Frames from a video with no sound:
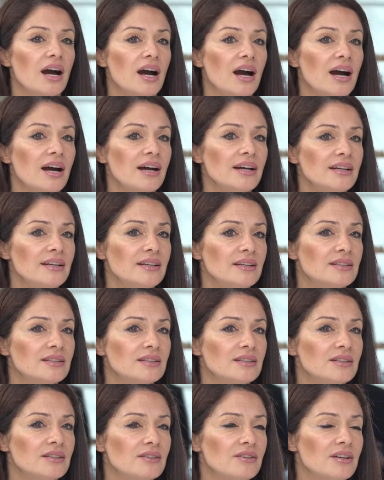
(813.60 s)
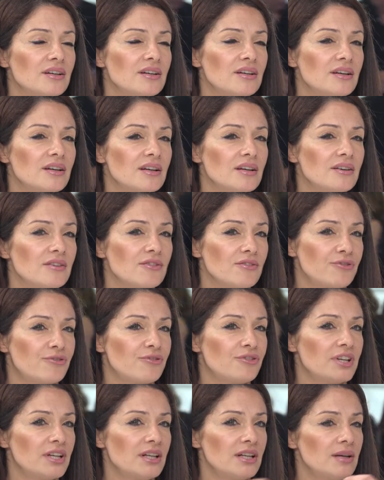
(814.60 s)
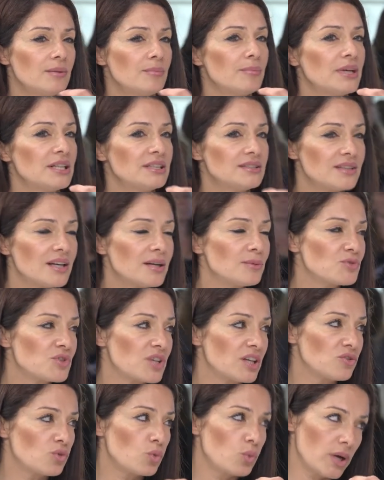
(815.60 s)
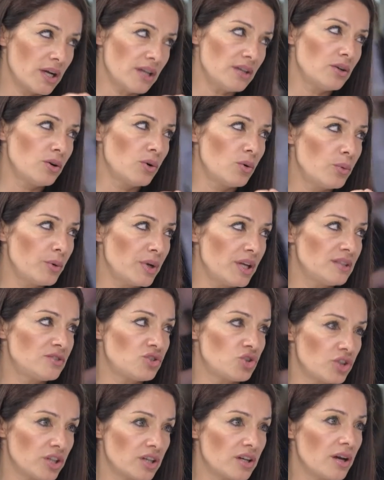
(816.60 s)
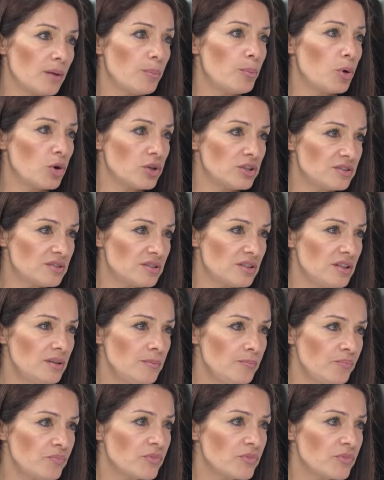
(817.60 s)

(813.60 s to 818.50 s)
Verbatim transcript: I feel many times that when we trigger policy,